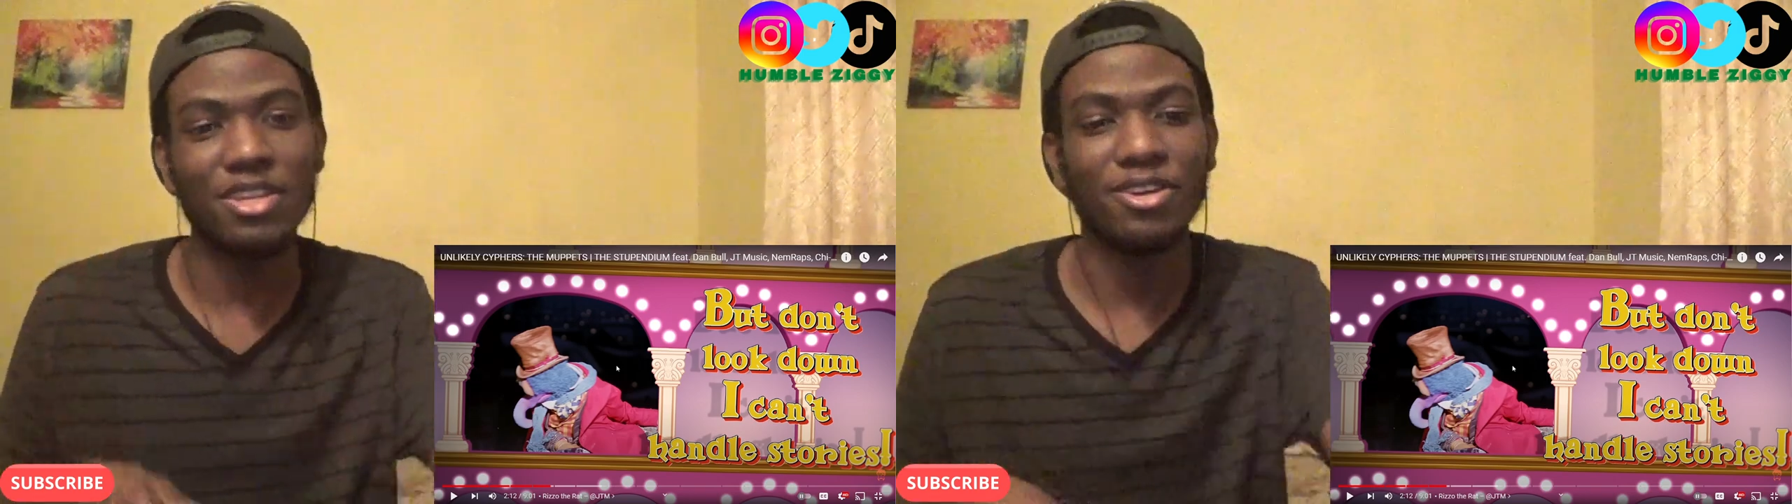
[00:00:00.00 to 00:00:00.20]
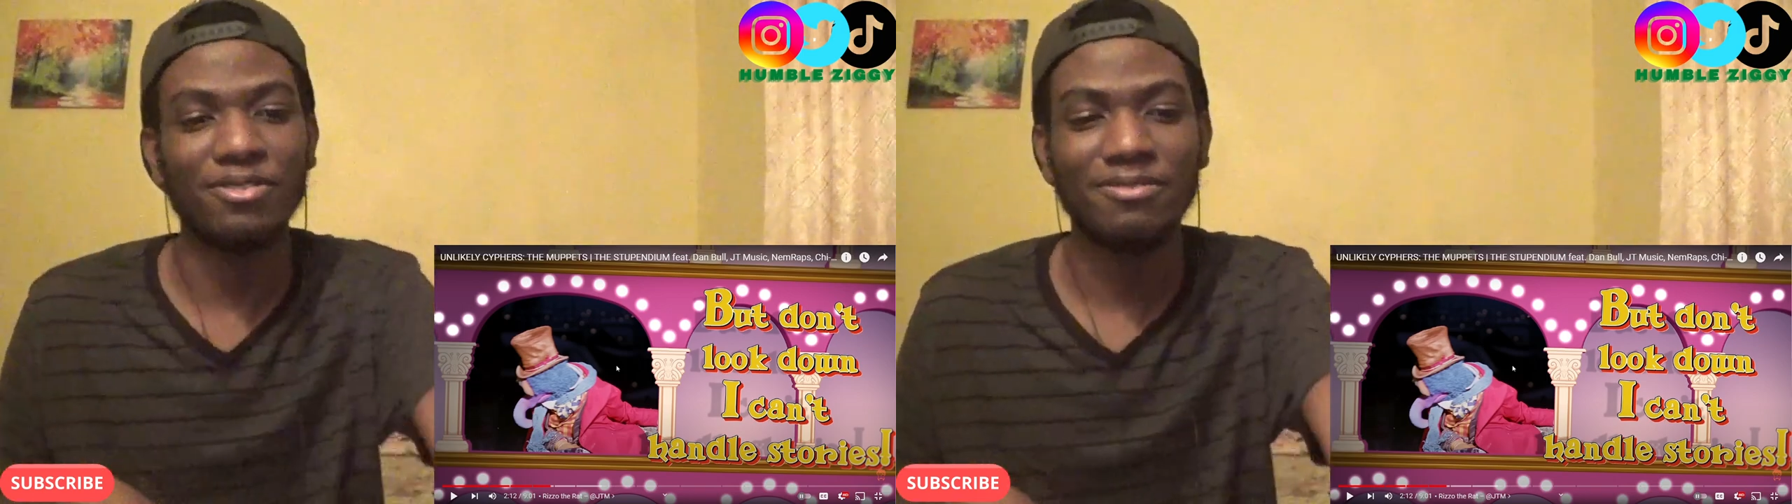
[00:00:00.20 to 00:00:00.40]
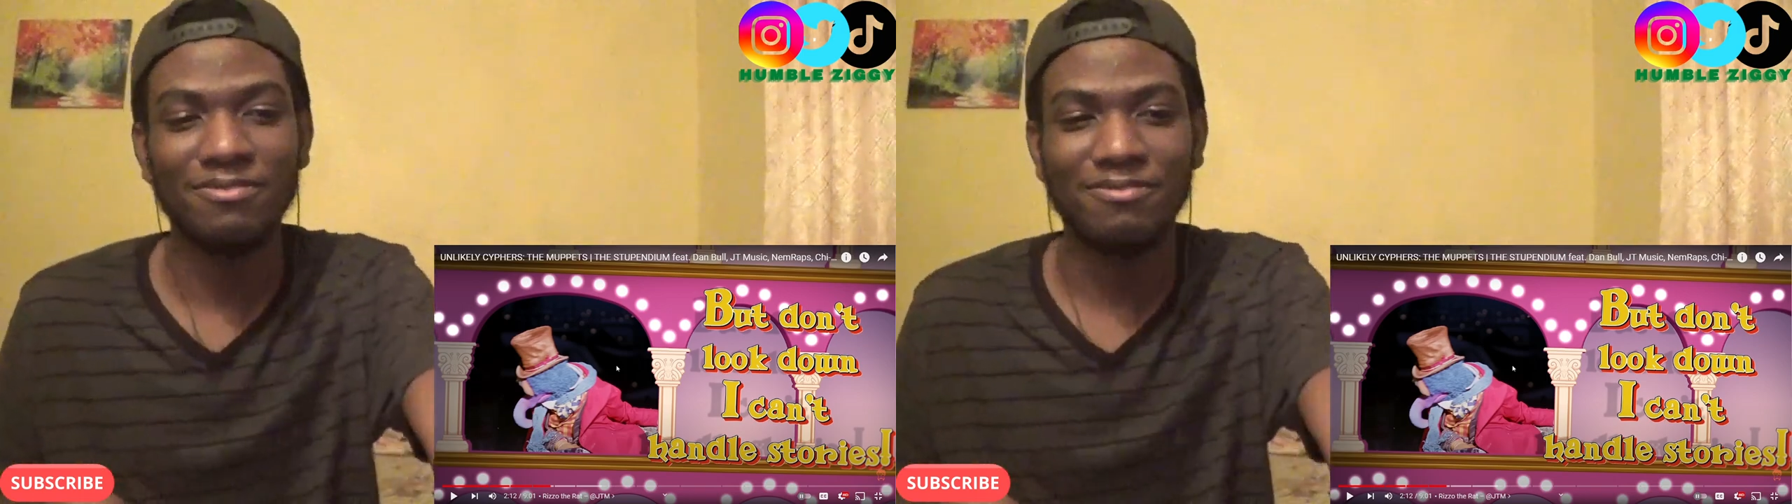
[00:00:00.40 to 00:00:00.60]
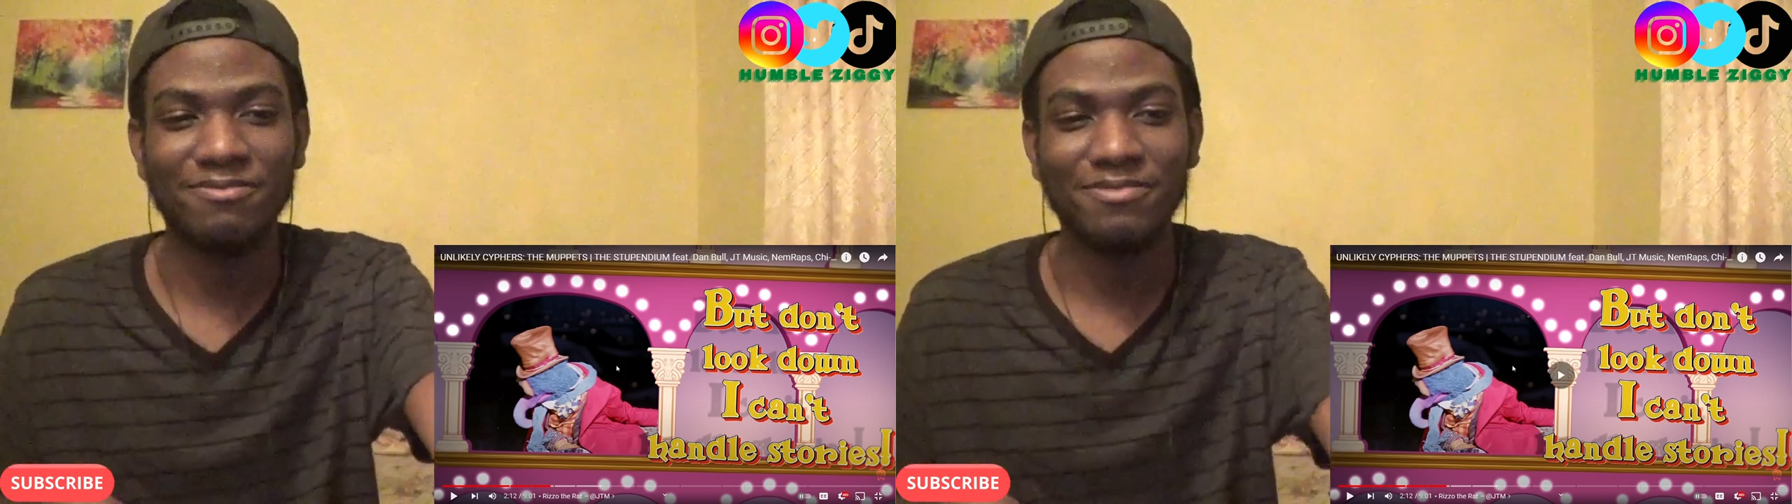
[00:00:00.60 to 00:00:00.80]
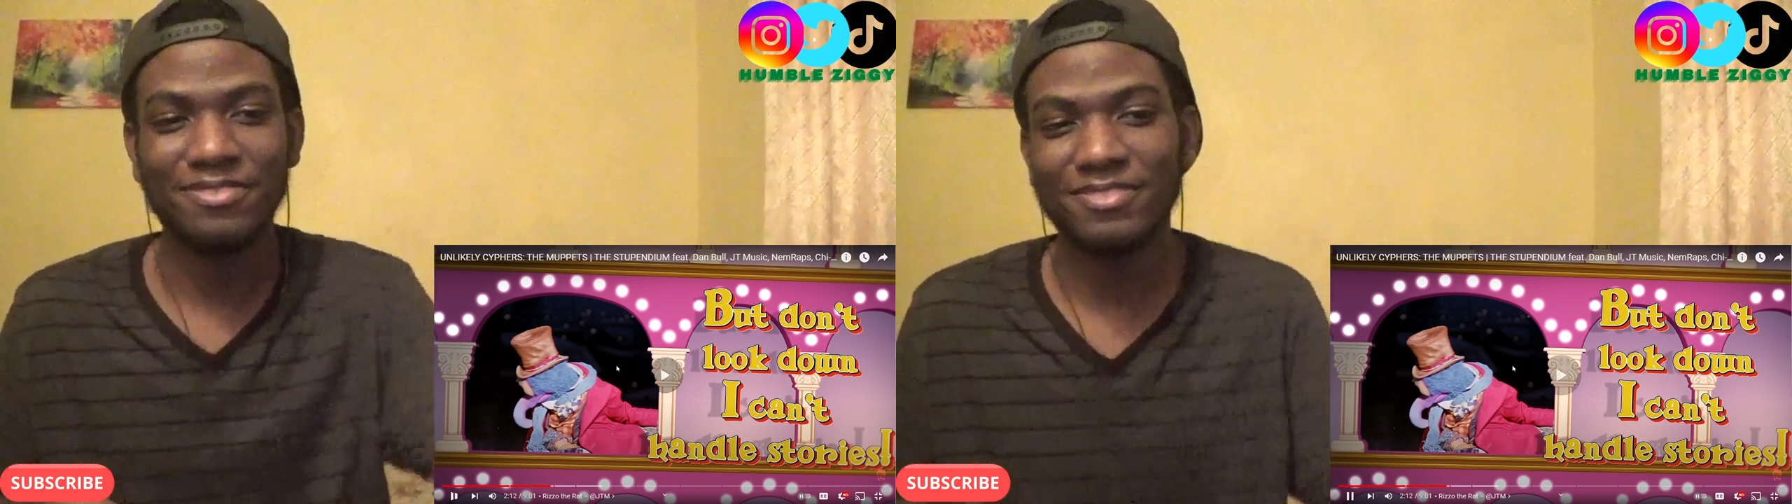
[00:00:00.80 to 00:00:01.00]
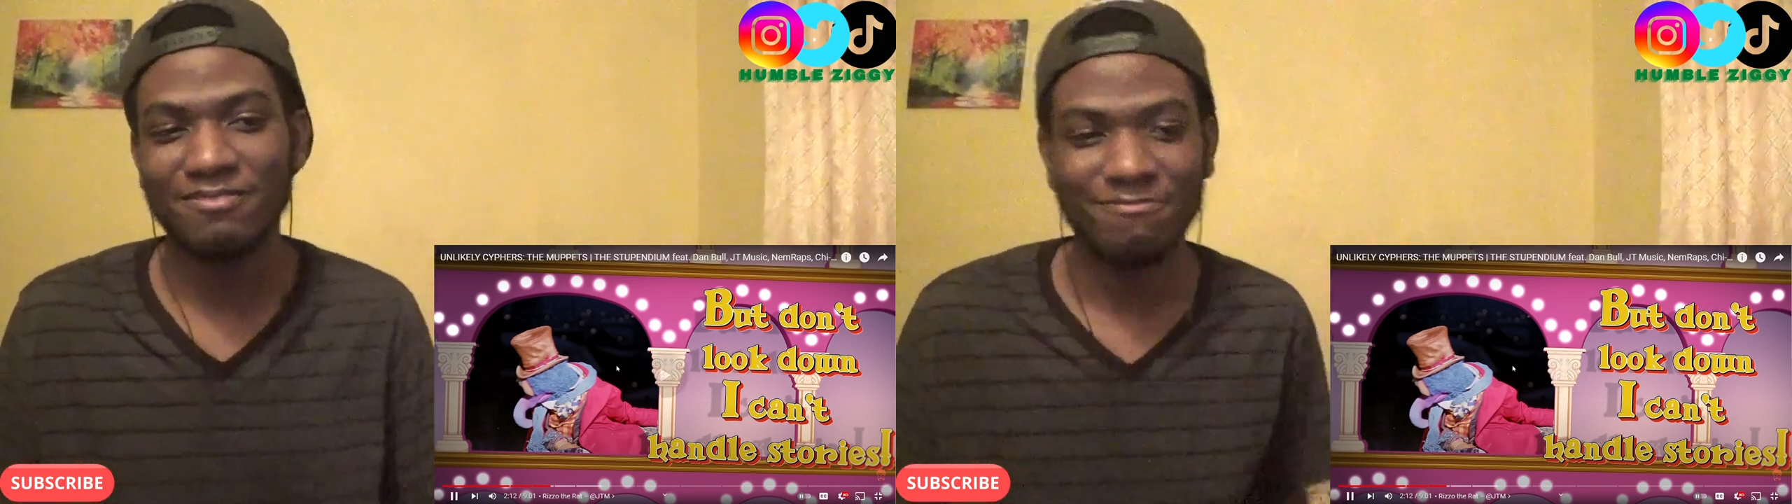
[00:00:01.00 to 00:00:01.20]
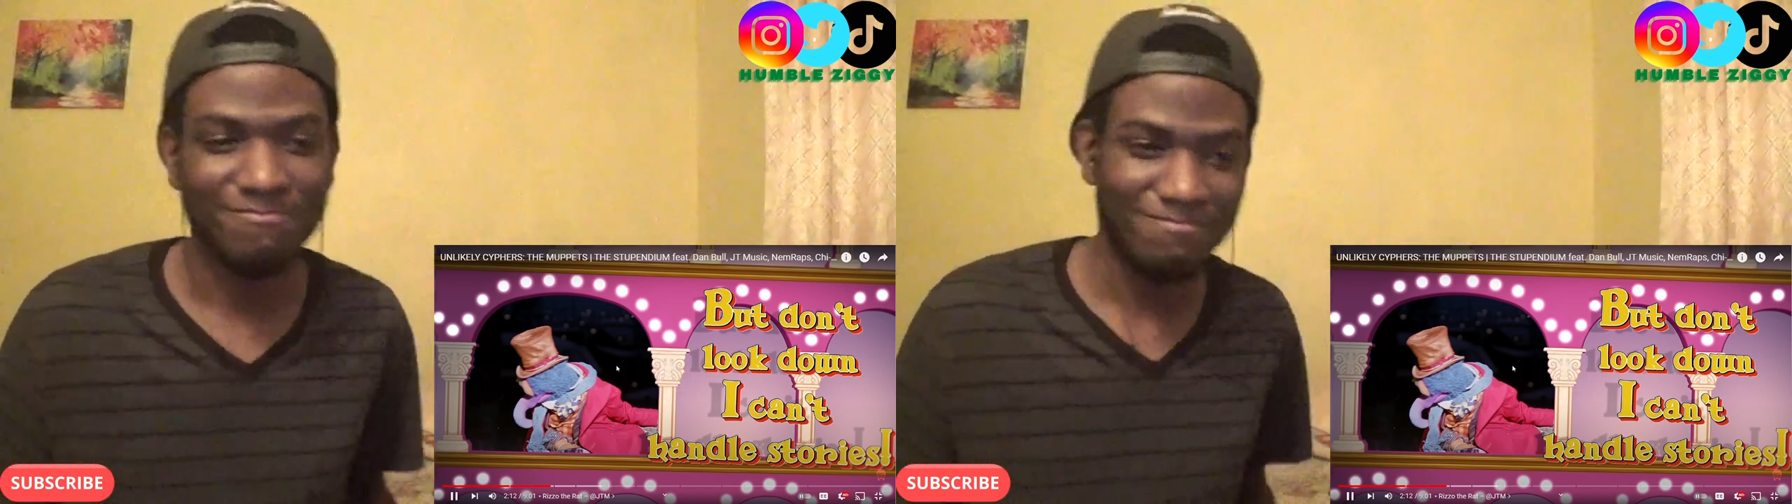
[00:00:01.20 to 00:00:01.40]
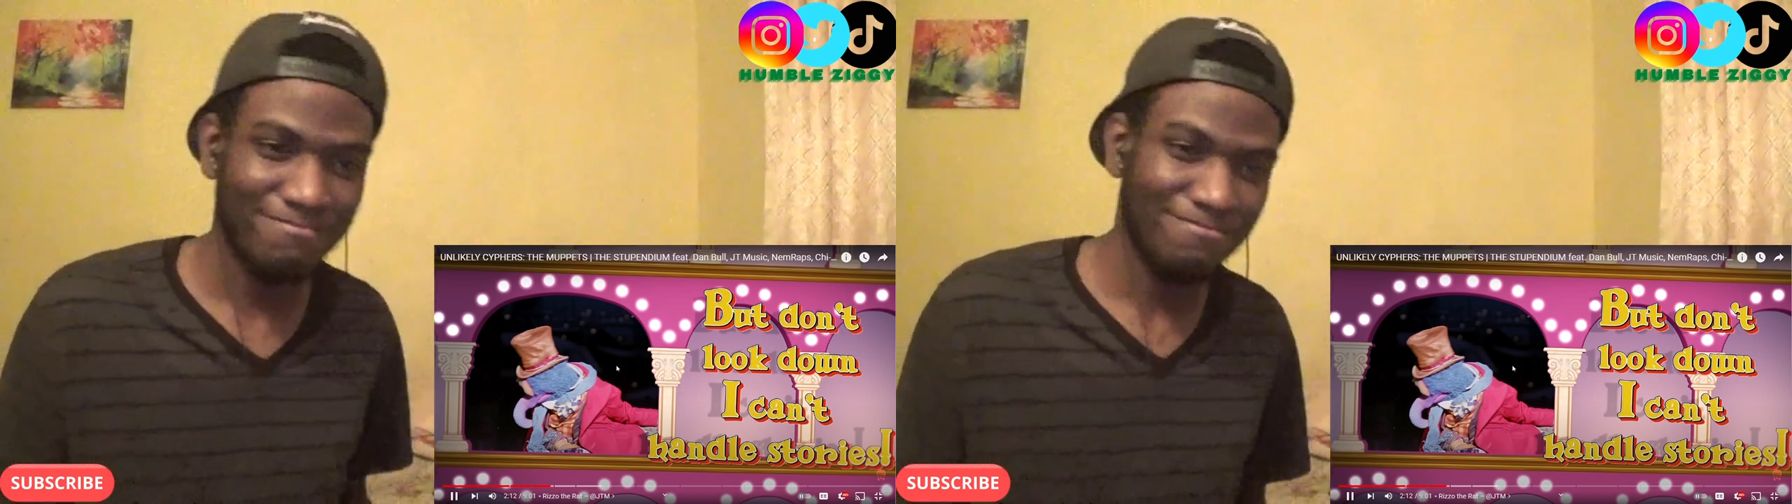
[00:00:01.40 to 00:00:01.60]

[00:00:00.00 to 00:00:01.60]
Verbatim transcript: there.